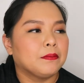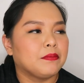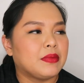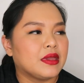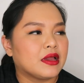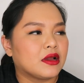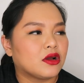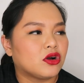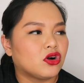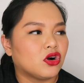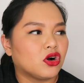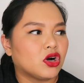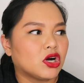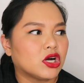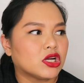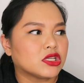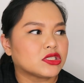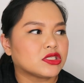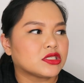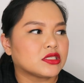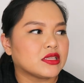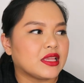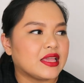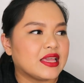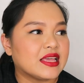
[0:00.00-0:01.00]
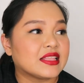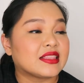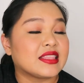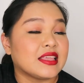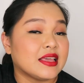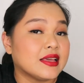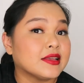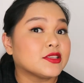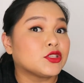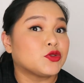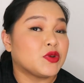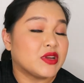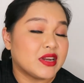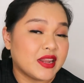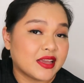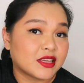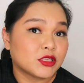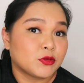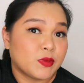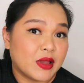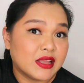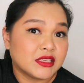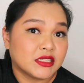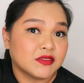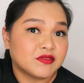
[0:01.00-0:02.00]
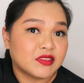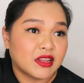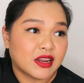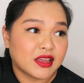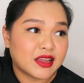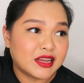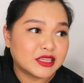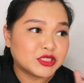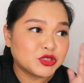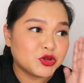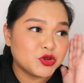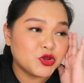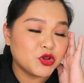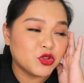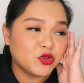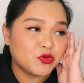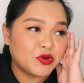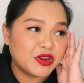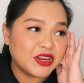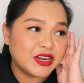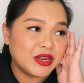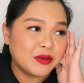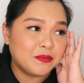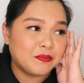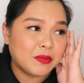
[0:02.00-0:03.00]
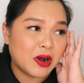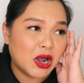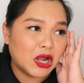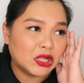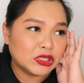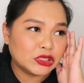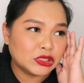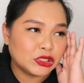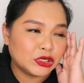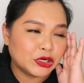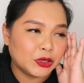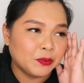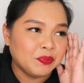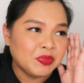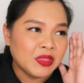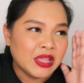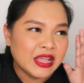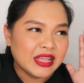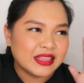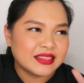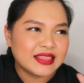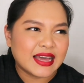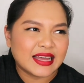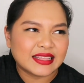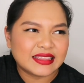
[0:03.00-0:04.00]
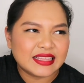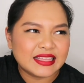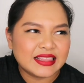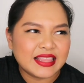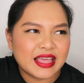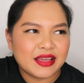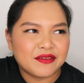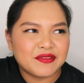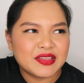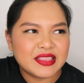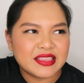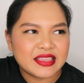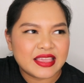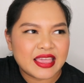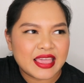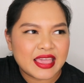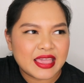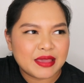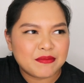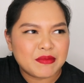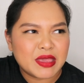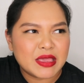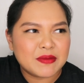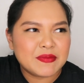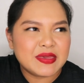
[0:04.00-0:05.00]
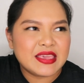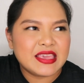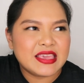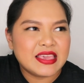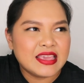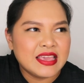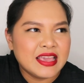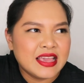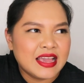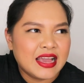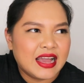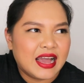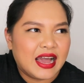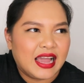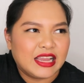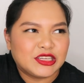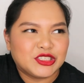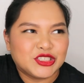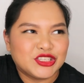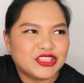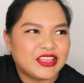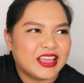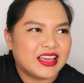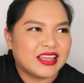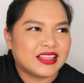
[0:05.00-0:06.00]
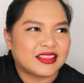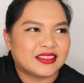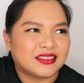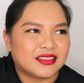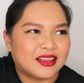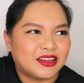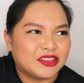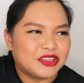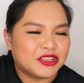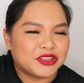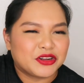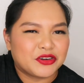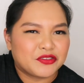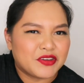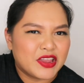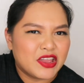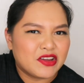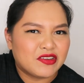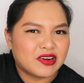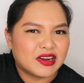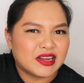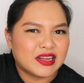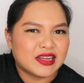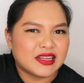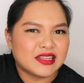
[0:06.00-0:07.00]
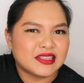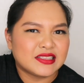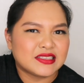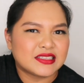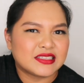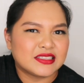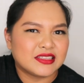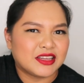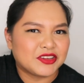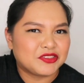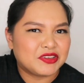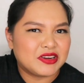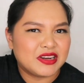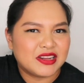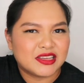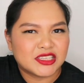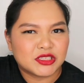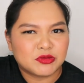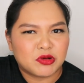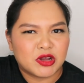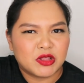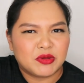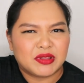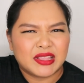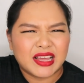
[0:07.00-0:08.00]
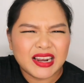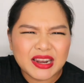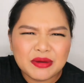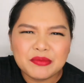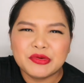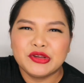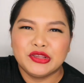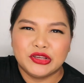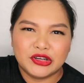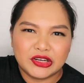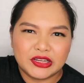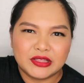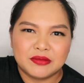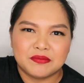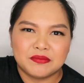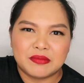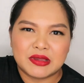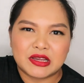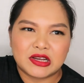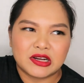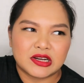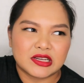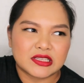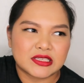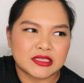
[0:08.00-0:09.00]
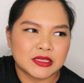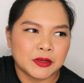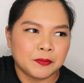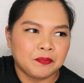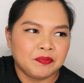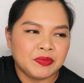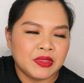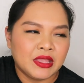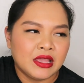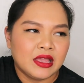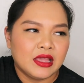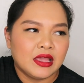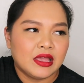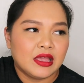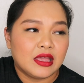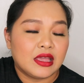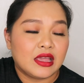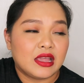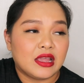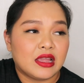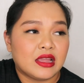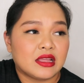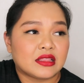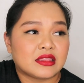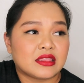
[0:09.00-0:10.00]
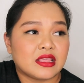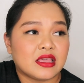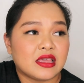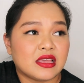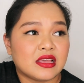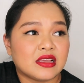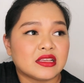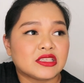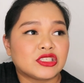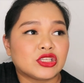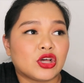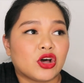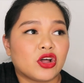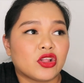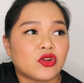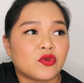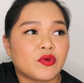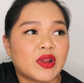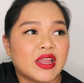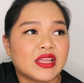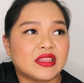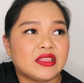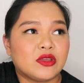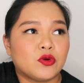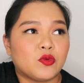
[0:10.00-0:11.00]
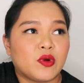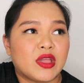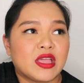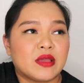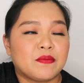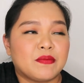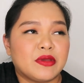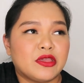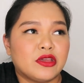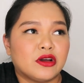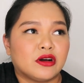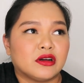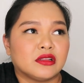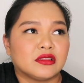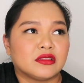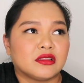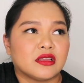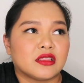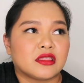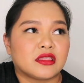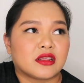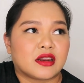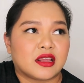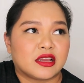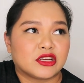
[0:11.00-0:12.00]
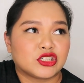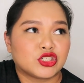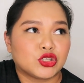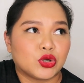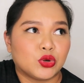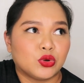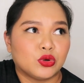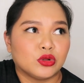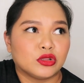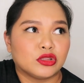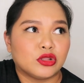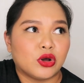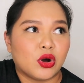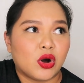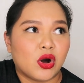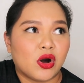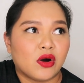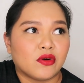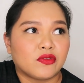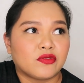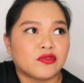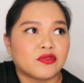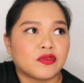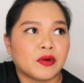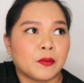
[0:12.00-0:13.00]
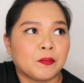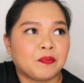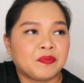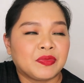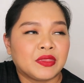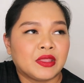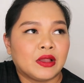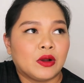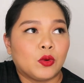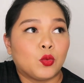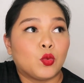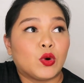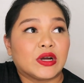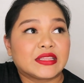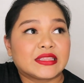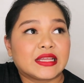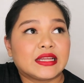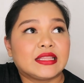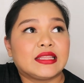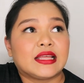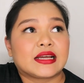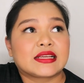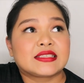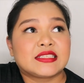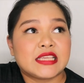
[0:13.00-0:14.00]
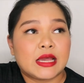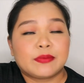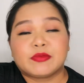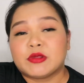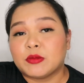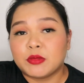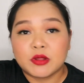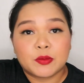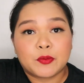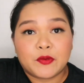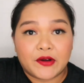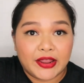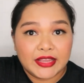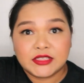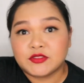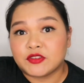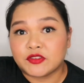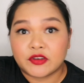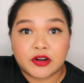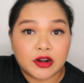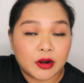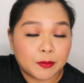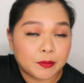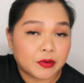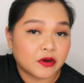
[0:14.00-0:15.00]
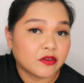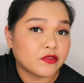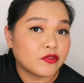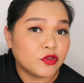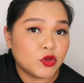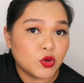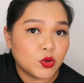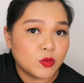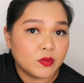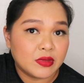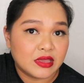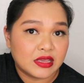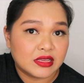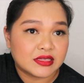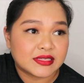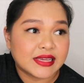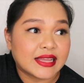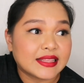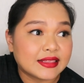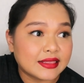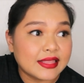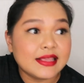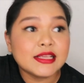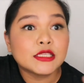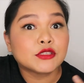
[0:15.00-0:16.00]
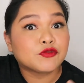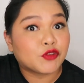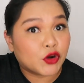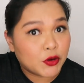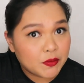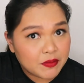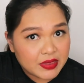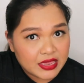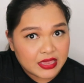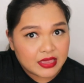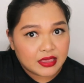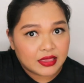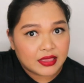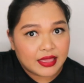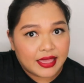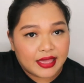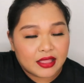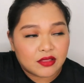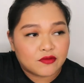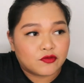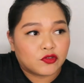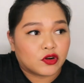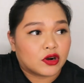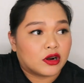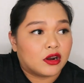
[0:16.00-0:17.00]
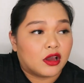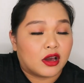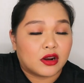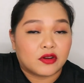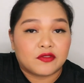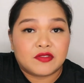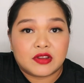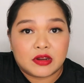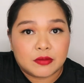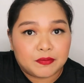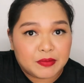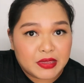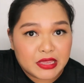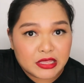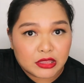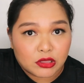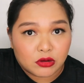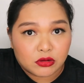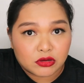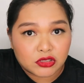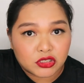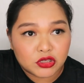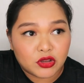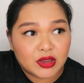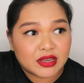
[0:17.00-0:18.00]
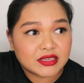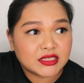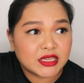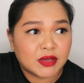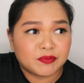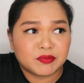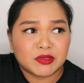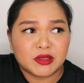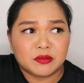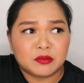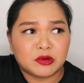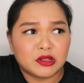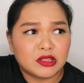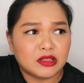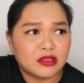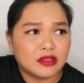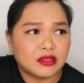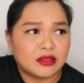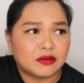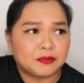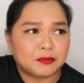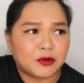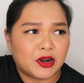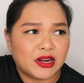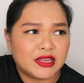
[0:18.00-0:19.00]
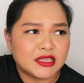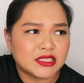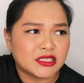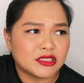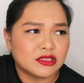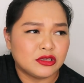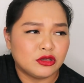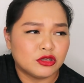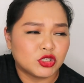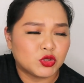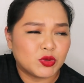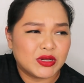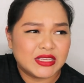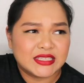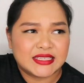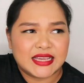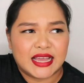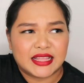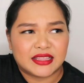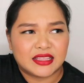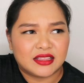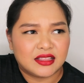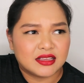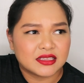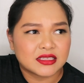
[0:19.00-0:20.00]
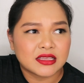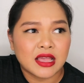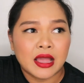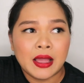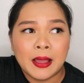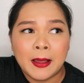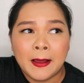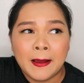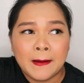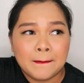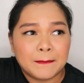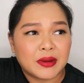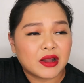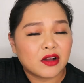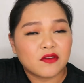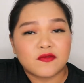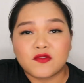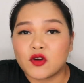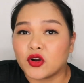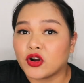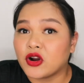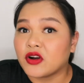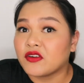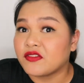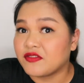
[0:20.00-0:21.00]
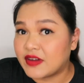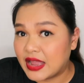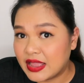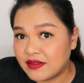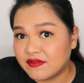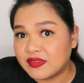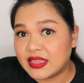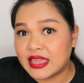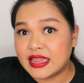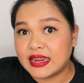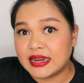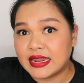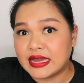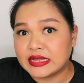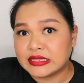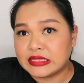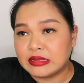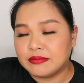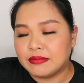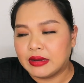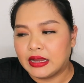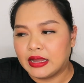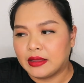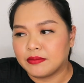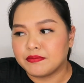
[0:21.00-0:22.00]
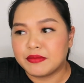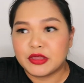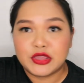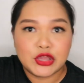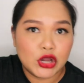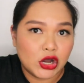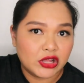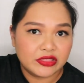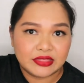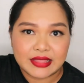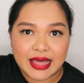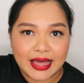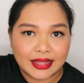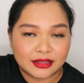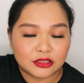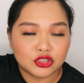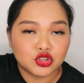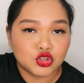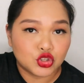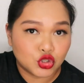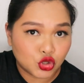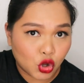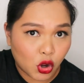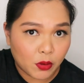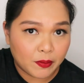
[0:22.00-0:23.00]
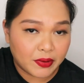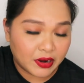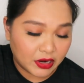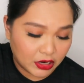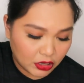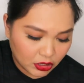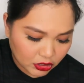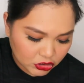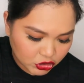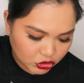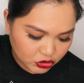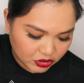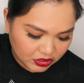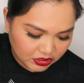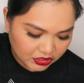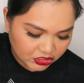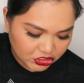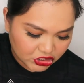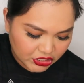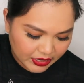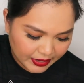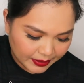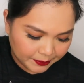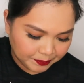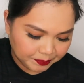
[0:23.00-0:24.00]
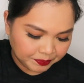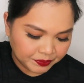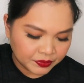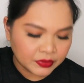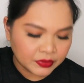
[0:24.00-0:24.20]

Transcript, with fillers: because it is really expensive talaga. So, you'll really ponder that 11K. Maybe I should get another fragrance, not really a small one. Alam mo yon because it is already way beyond the threshold of what an acceptable price for a perfume is. At least for me and for a lot of Filipinos. Yung acceptable na price usually sa atin is mga 4 or 5K lang, diba? Beyond that, sobrang luxury na siya.